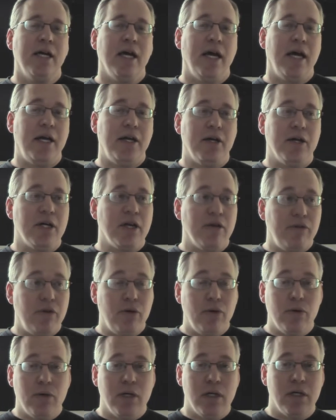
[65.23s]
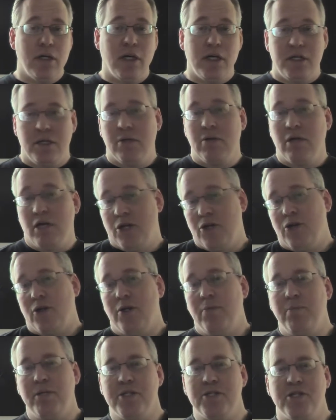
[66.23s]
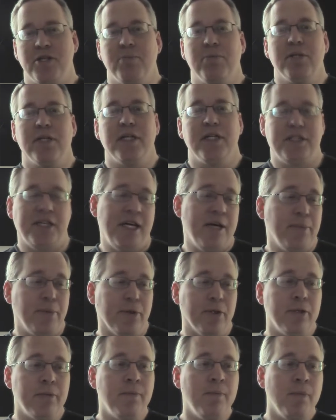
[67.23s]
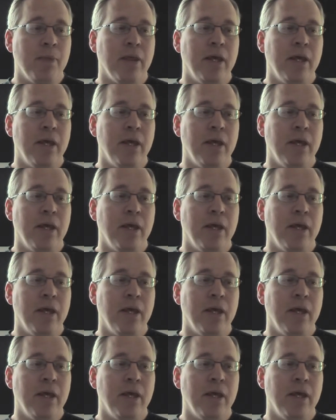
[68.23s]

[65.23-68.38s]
And I'll give you a good but simple example.